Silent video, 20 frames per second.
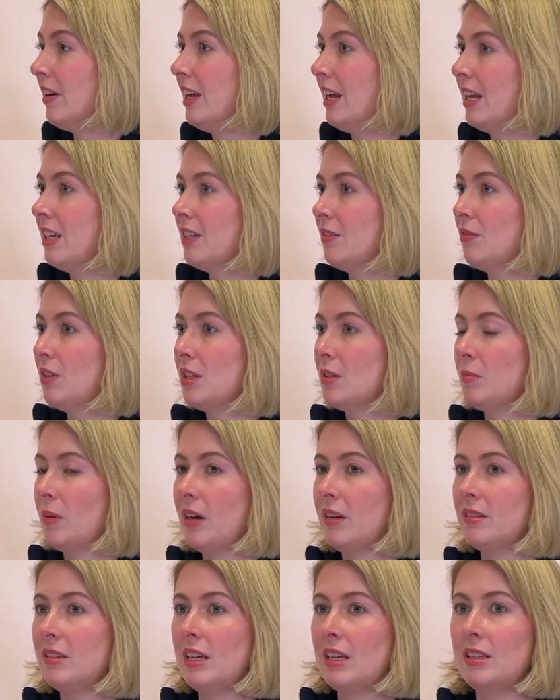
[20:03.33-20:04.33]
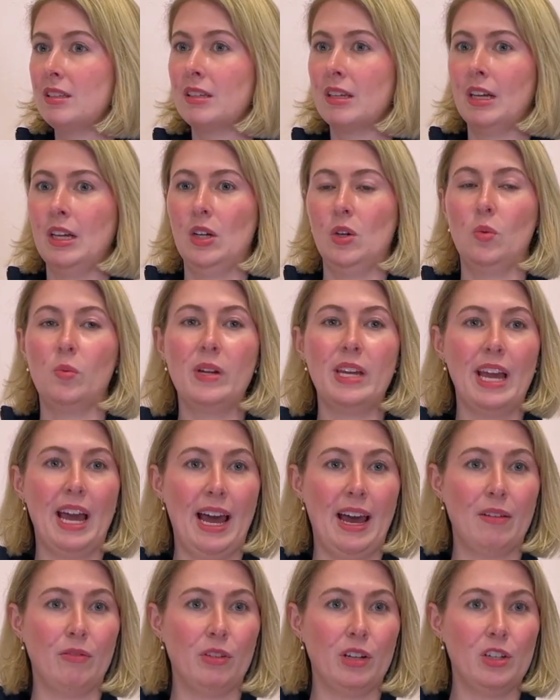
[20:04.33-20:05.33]
end of this process, we
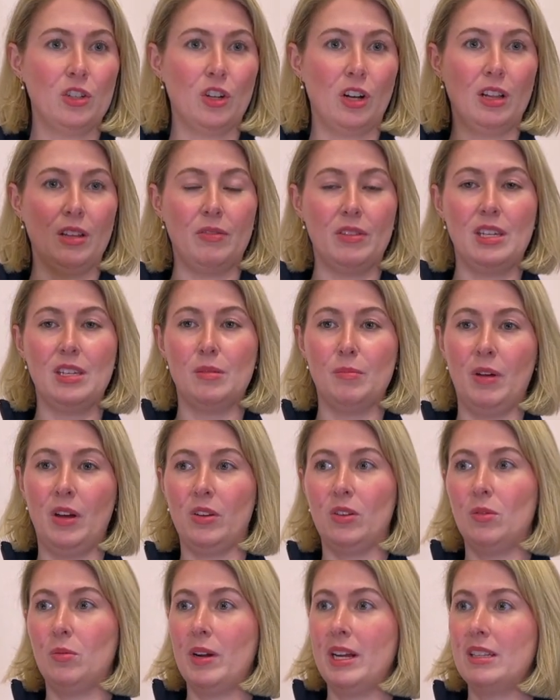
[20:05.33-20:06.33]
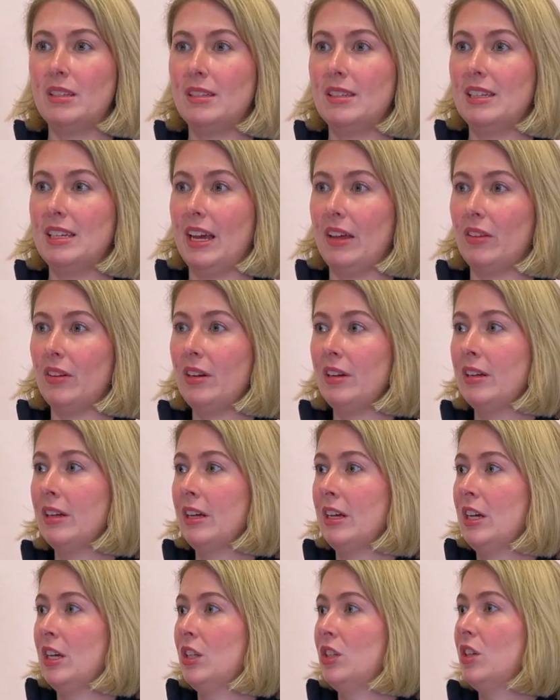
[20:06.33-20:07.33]
average all of these model weights together
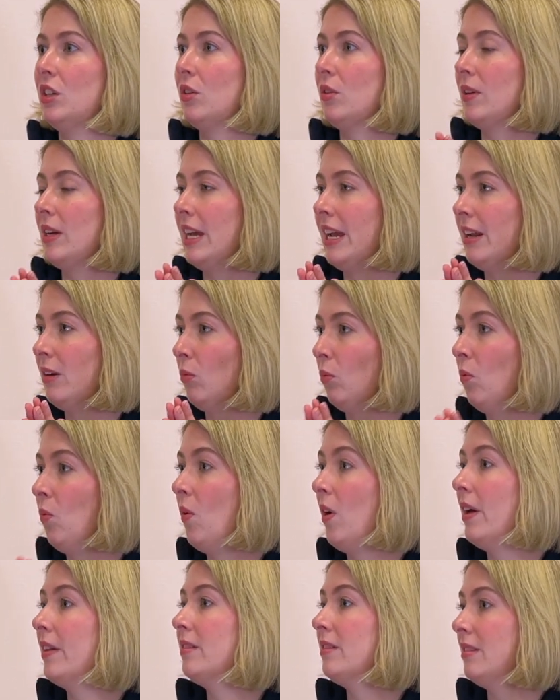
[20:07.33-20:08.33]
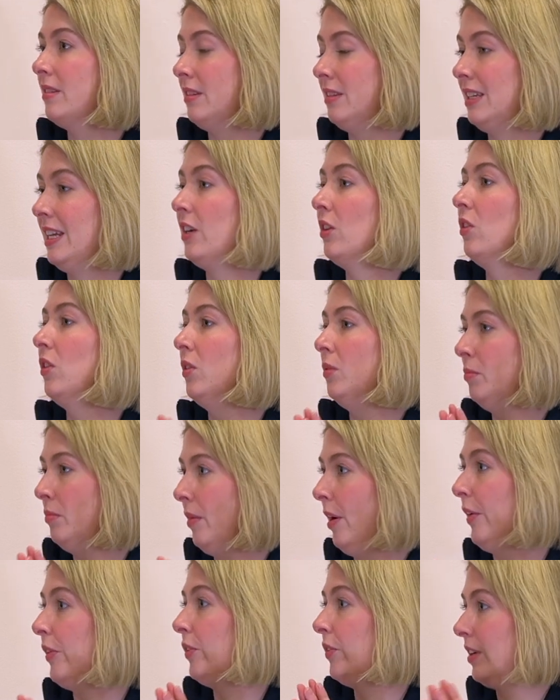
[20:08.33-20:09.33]
to create one single
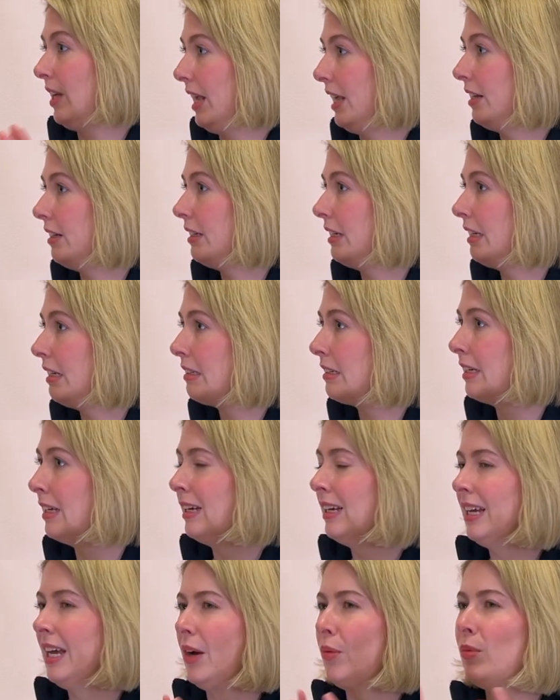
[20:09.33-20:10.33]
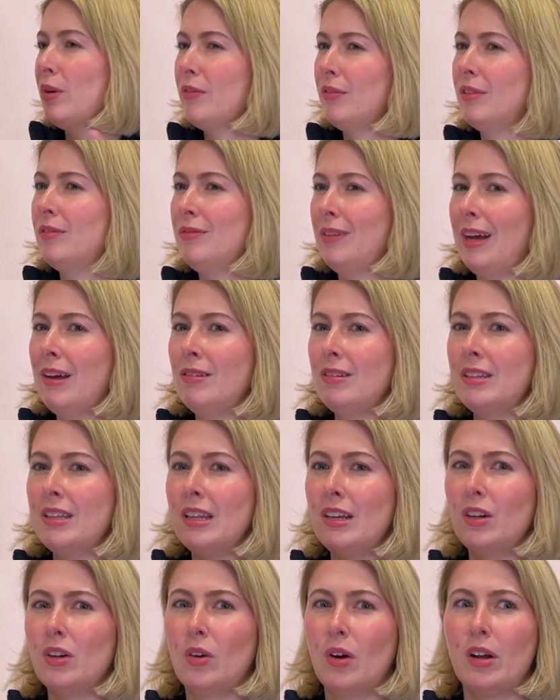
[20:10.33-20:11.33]
model candidate. And we've found that
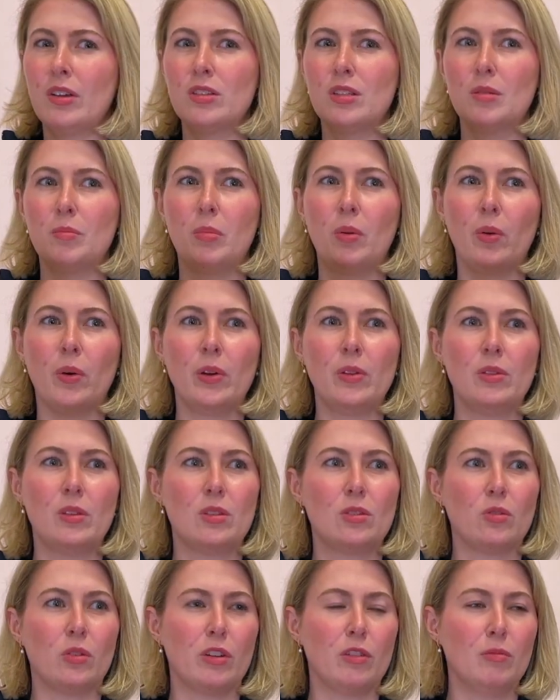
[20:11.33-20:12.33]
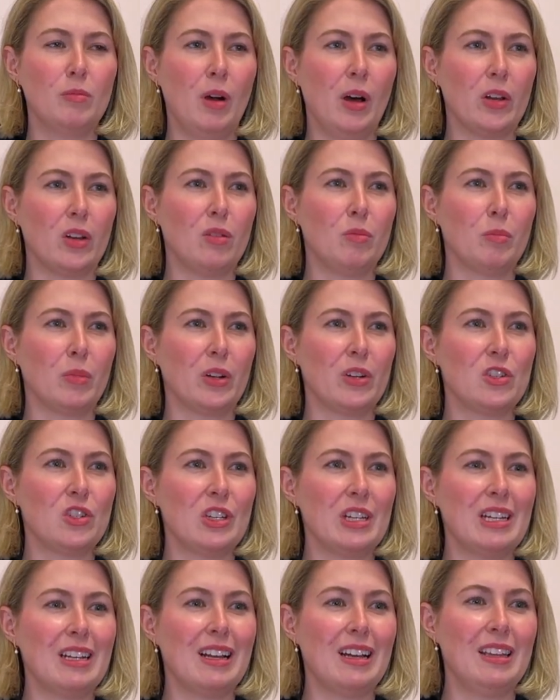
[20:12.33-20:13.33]
across the board, this sort of model
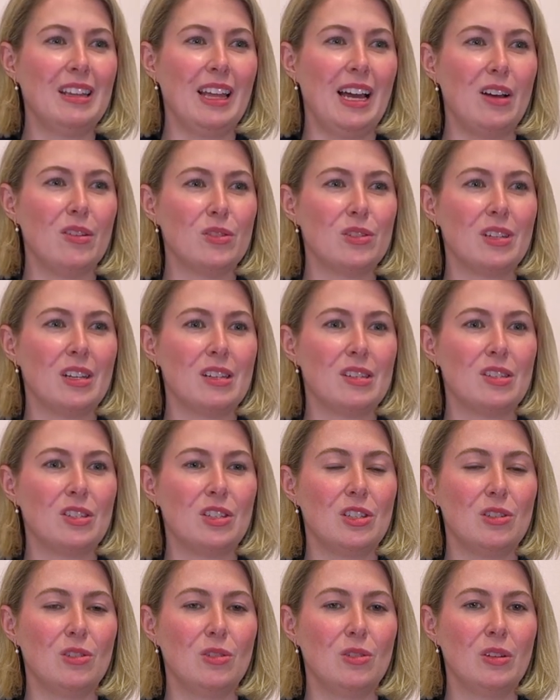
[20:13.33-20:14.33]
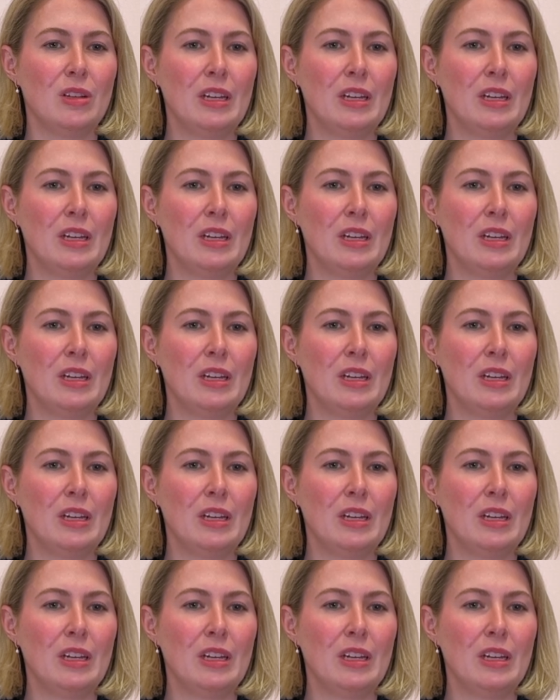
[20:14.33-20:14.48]
merging allows us to